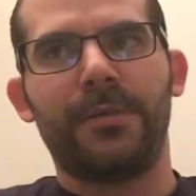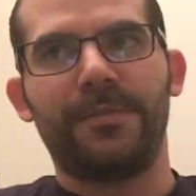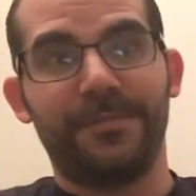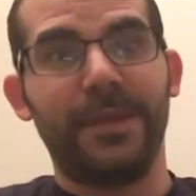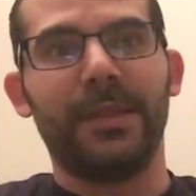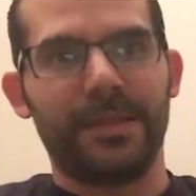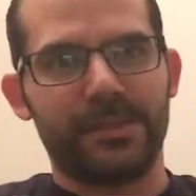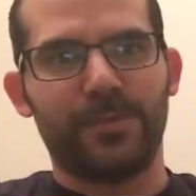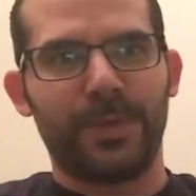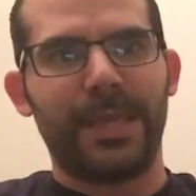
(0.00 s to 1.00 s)
The
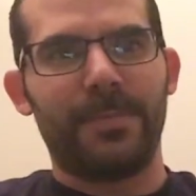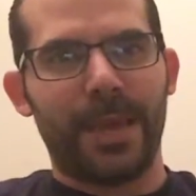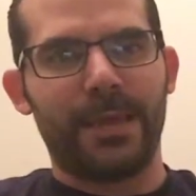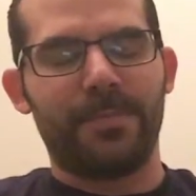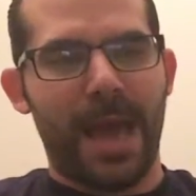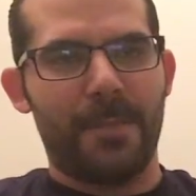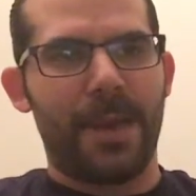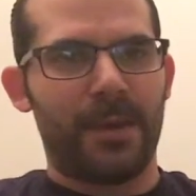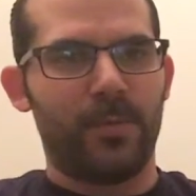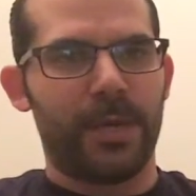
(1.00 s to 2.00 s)
villains really make
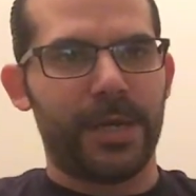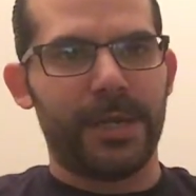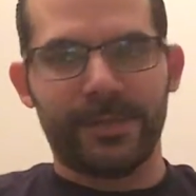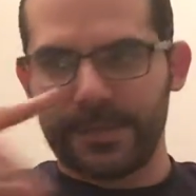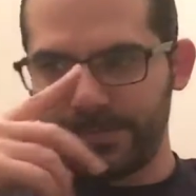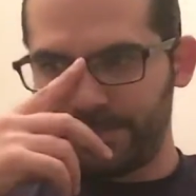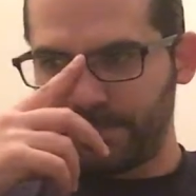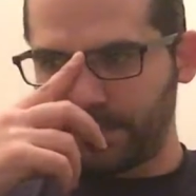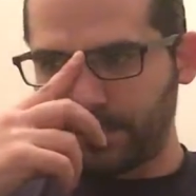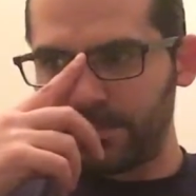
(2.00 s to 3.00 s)
Batman what it is,
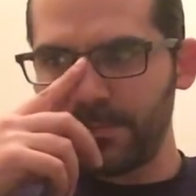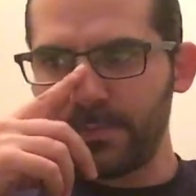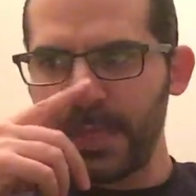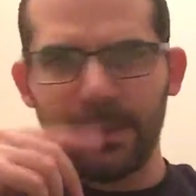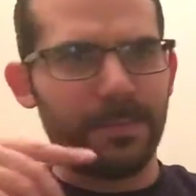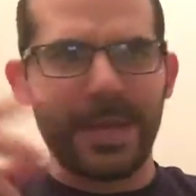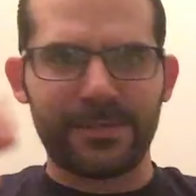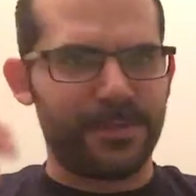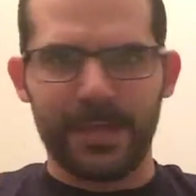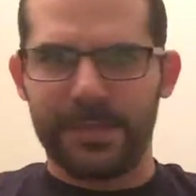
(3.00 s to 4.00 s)
and the
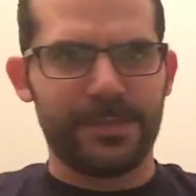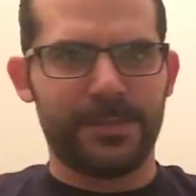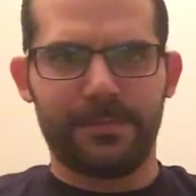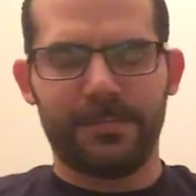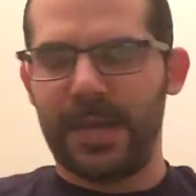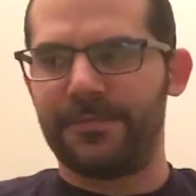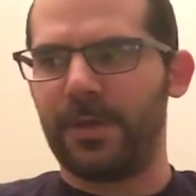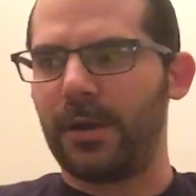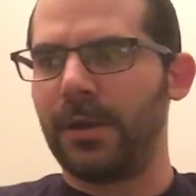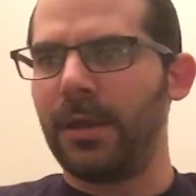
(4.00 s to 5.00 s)
best villains by far.